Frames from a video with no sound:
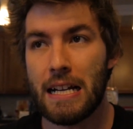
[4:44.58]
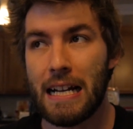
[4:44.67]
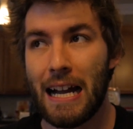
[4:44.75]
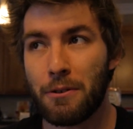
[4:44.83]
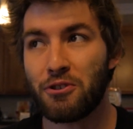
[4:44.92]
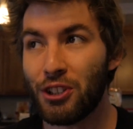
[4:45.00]

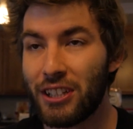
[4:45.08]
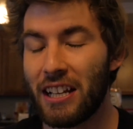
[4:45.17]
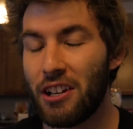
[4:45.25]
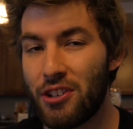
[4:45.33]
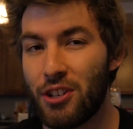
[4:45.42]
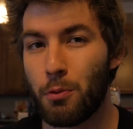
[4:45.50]
How good
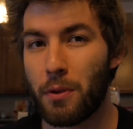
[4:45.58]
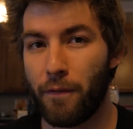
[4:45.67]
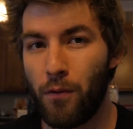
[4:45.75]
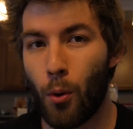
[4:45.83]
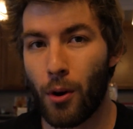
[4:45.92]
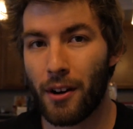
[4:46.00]
can you do with
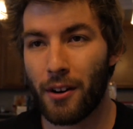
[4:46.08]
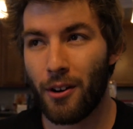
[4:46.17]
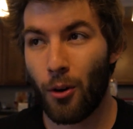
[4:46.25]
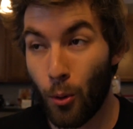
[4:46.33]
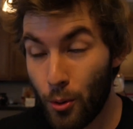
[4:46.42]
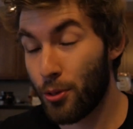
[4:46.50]
four?
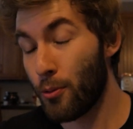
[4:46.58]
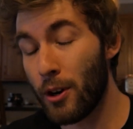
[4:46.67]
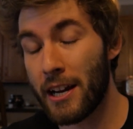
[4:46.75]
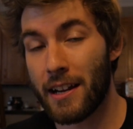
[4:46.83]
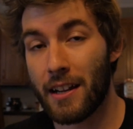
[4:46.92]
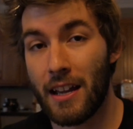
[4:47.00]
or
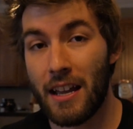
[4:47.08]
3?